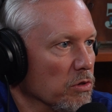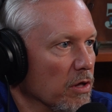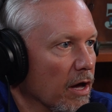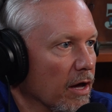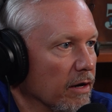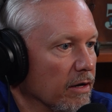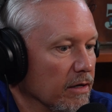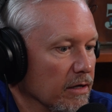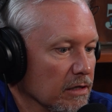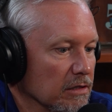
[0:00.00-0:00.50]

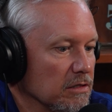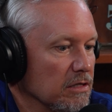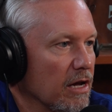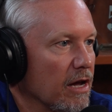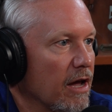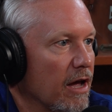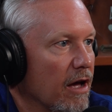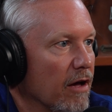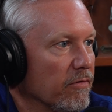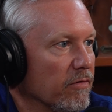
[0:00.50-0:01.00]
that is to
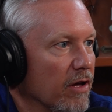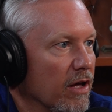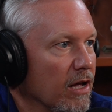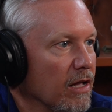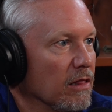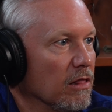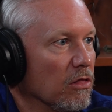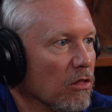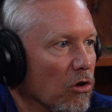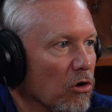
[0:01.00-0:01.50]
have a
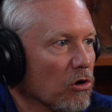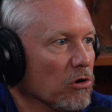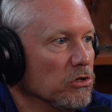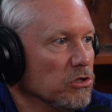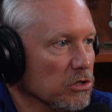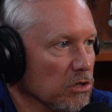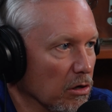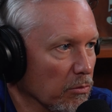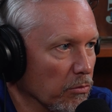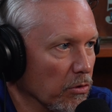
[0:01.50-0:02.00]
large
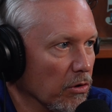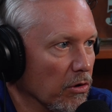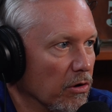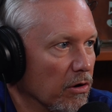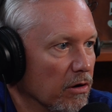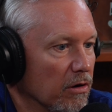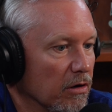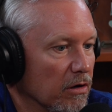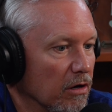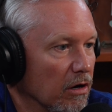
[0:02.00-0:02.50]
number
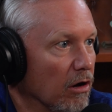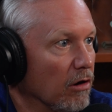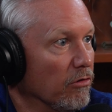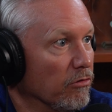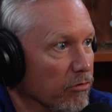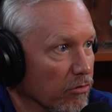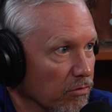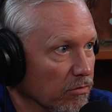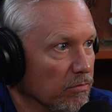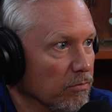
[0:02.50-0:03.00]

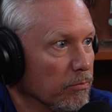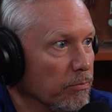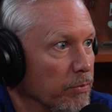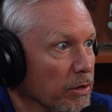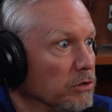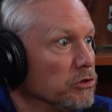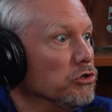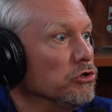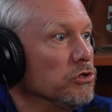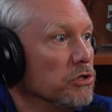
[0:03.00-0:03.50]
of
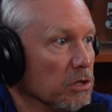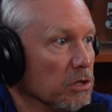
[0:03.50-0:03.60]
pitchers